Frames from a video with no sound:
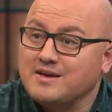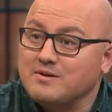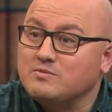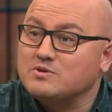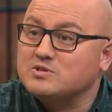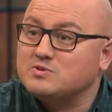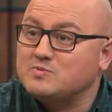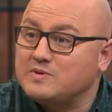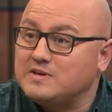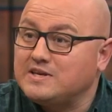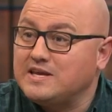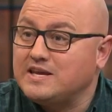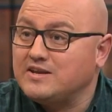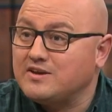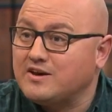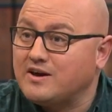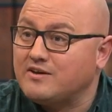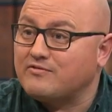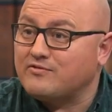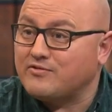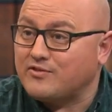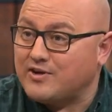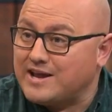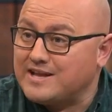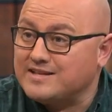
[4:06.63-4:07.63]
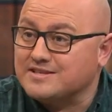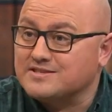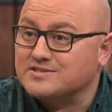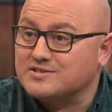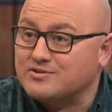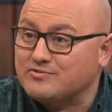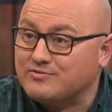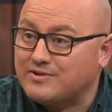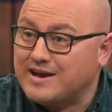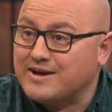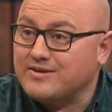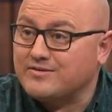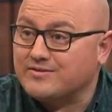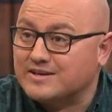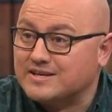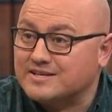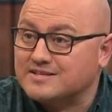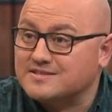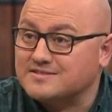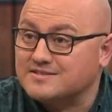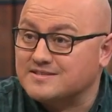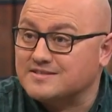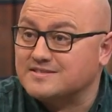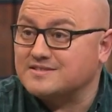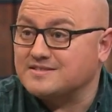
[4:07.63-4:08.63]
was we need our friends around
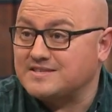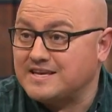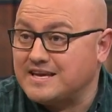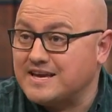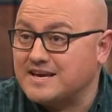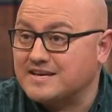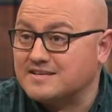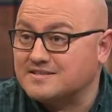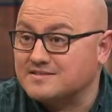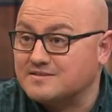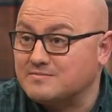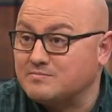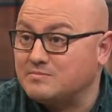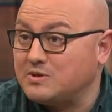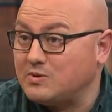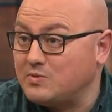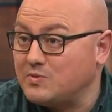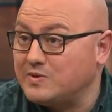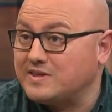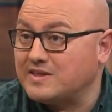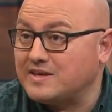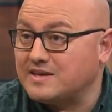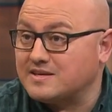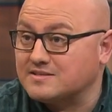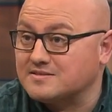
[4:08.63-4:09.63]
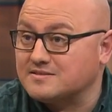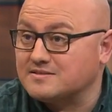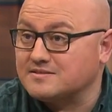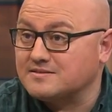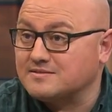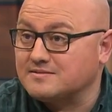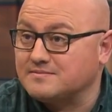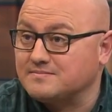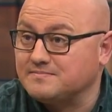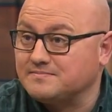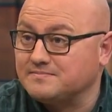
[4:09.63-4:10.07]
us to see us and be with us.